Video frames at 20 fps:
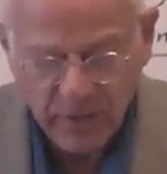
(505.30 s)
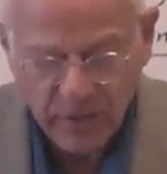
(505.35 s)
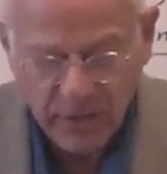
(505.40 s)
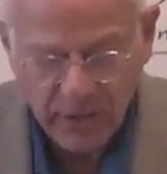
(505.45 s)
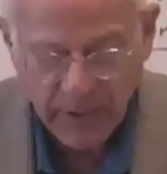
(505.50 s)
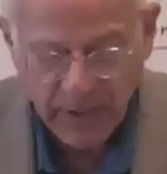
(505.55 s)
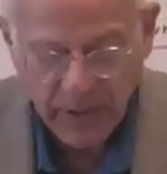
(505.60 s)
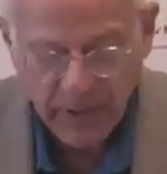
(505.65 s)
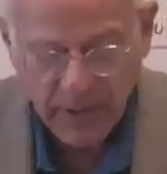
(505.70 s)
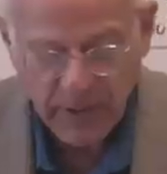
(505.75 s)

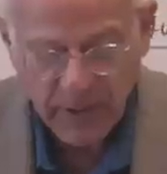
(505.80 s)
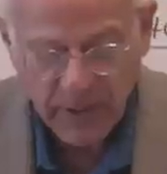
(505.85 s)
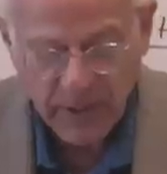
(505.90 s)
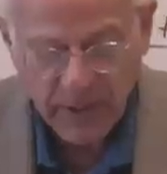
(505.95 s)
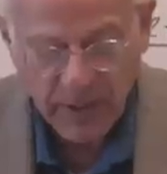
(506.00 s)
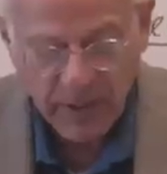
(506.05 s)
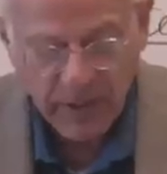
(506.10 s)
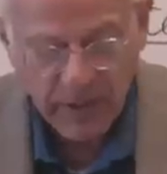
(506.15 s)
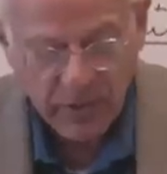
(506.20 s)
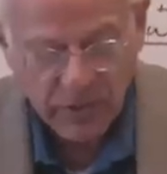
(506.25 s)
Okay?
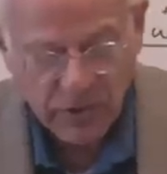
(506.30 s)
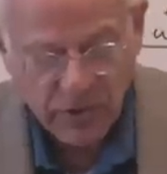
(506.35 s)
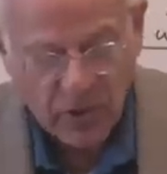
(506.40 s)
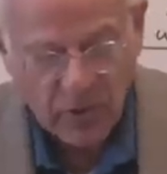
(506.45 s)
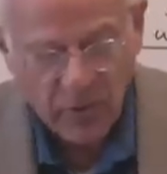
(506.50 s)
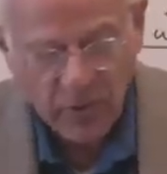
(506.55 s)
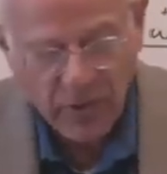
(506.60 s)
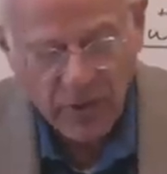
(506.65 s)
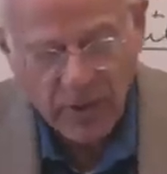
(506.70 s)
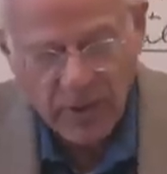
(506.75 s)

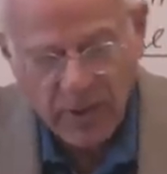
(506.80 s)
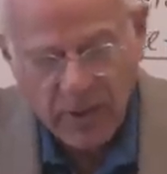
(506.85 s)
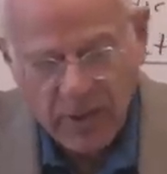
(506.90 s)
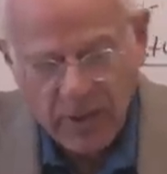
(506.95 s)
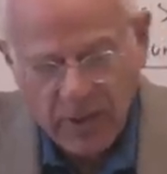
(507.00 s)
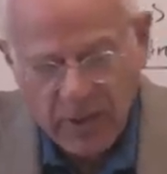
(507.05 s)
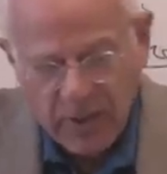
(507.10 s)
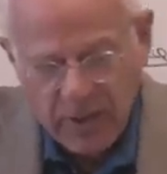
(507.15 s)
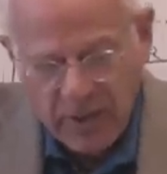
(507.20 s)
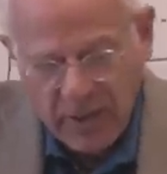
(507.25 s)
So,
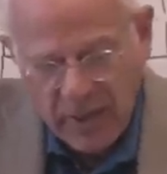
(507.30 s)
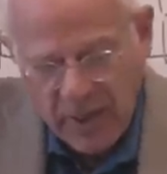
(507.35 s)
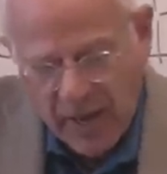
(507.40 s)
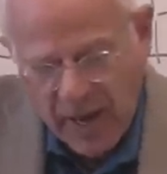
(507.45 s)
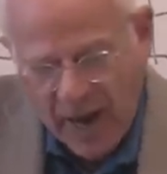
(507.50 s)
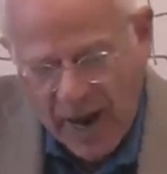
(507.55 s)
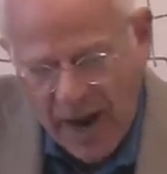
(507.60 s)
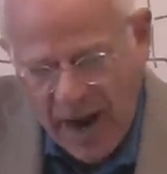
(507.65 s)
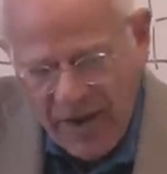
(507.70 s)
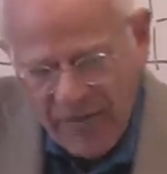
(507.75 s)

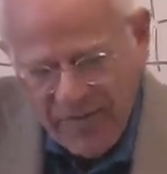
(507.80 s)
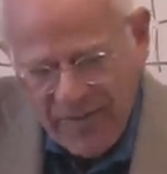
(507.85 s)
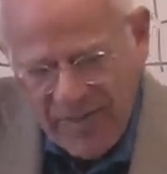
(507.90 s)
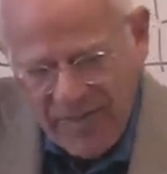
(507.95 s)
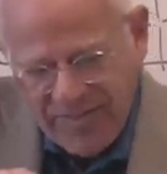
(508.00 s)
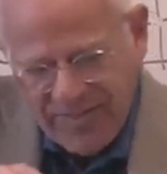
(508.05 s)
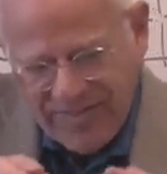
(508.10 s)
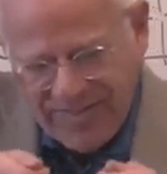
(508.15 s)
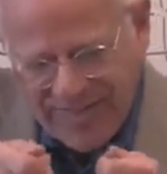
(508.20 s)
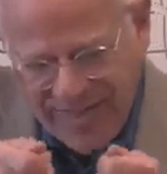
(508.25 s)
our
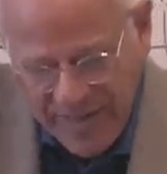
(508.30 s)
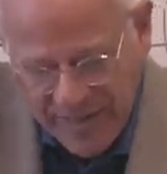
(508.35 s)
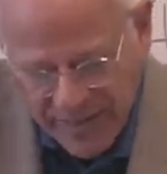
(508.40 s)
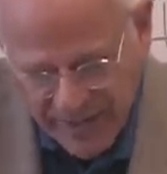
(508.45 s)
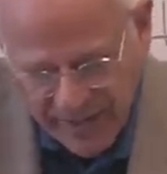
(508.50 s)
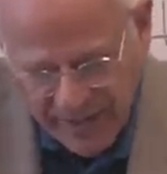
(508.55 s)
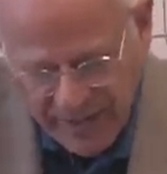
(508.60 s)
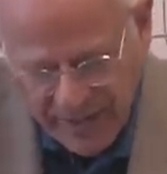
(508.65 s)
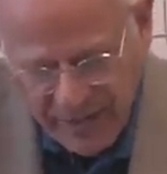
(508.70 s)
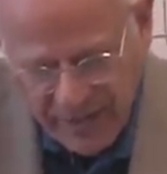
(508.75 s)

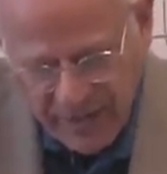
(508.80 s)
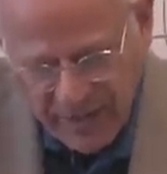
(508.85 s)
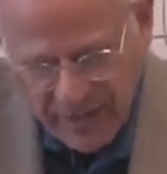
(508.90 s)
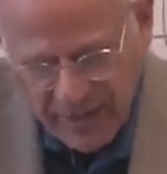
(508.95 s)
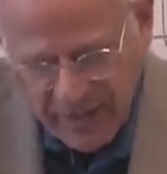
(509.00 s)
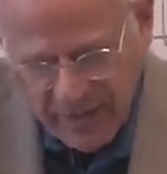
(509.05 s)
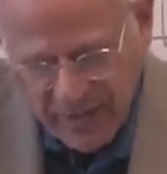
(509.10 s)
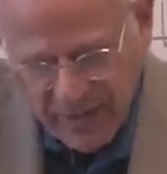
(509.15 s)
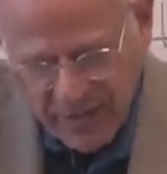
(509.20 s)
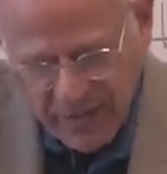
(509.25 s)
thinking,
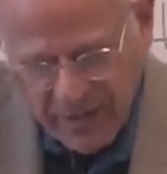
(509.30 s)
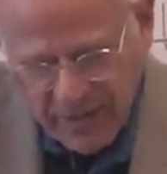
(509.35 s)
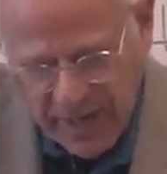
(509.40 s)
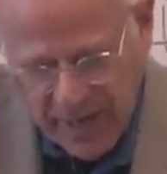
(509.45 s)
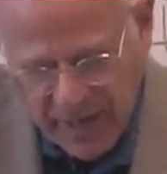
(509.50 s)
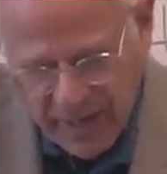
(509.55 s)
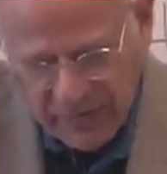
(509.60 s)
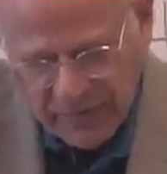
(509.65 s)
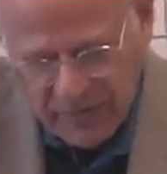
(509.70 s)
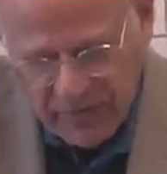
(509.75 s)

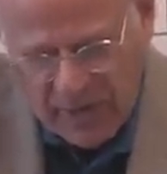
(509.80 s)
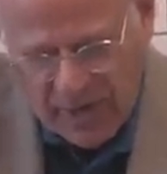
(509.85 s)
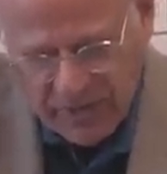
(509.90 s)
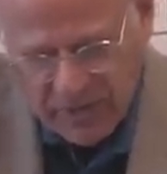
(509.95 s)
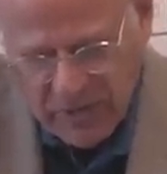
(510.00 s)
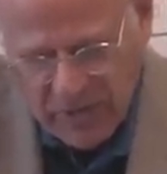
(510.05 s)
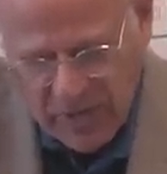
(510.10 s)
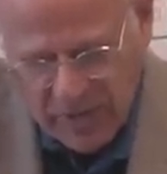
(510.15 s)
our thought